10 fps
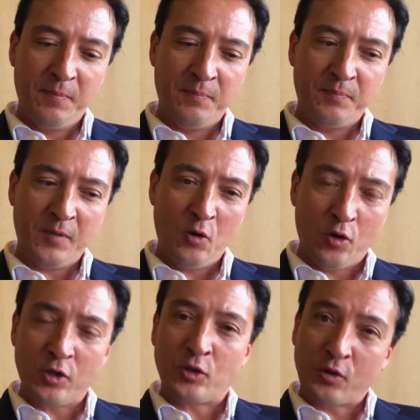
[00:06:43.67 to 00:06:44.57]
in
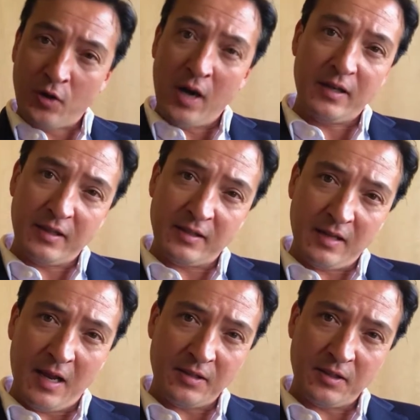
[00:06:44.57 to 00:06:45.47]
order to grant
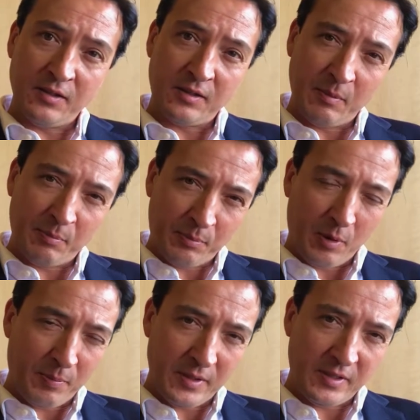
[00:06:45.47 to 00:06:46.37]
this license, the
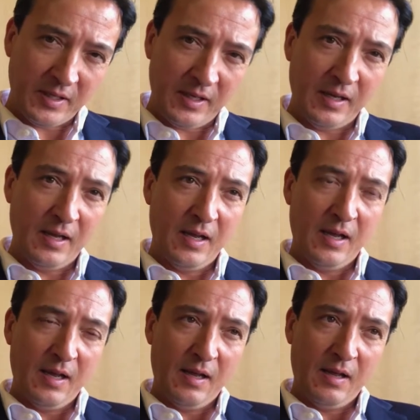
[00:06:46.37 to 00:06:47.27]
property
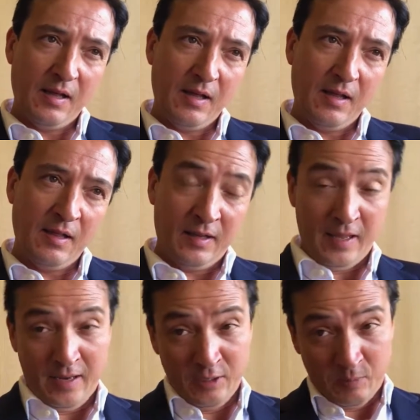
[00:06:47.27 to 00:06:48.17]
that
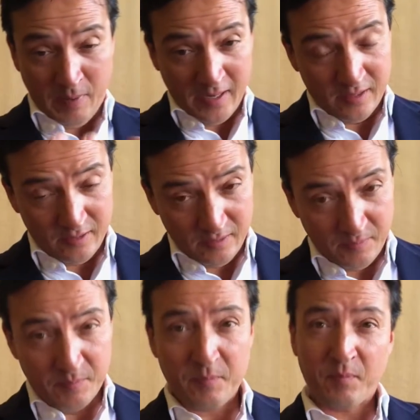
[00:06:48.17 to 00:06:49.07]
they inspect
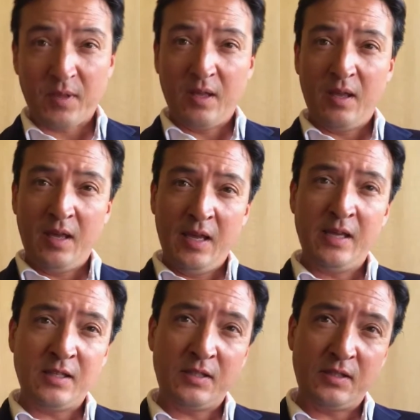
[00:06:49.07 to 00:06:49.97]

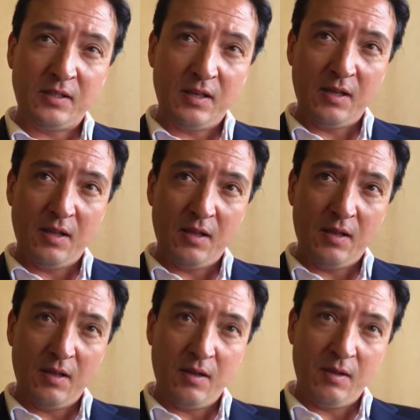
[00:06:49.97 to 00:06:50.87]
is
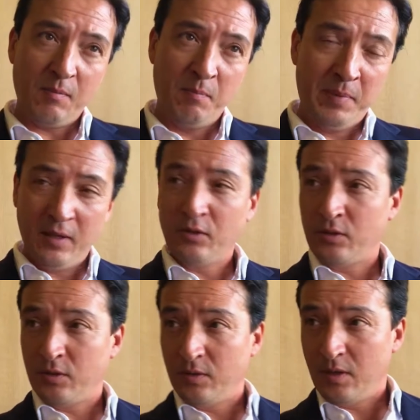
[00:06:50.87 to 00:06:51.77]

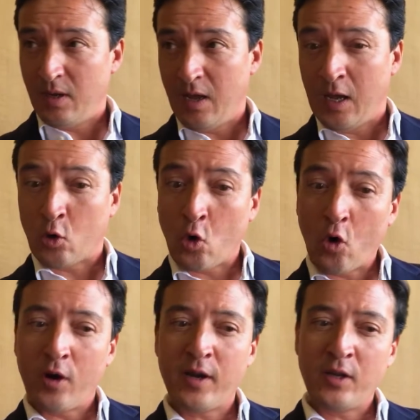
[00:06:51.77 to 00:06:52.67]
built
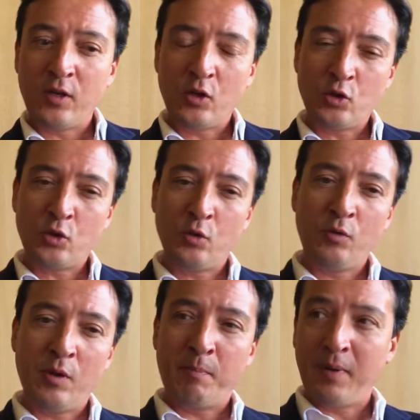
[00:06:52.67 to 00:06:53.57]
according to
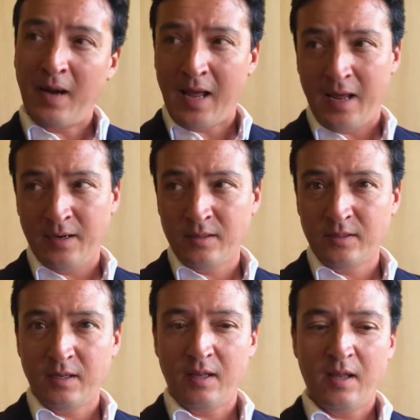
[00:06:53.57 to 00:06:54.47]
the
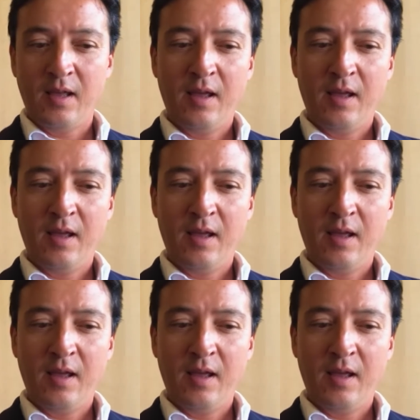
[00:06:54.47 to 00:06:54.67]
plans